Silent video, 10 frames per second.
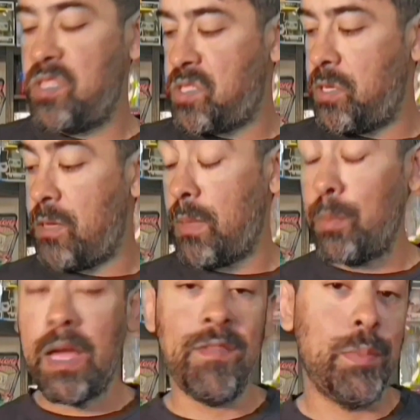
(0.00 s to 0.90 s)
and I remember
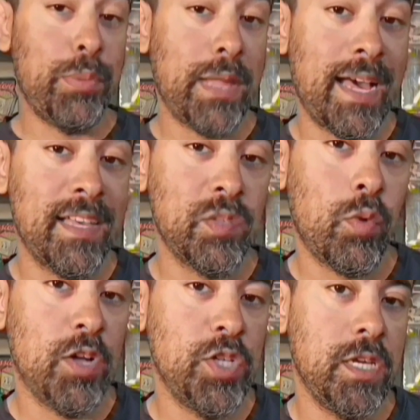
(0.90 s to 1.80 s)
having a blast
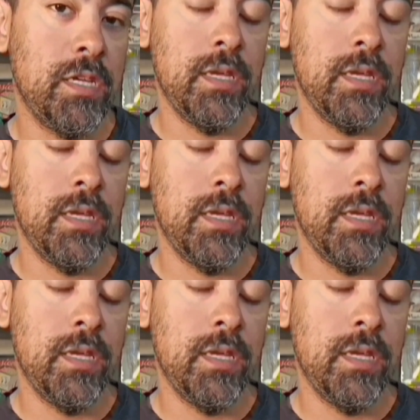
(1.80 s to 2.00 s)
watching it.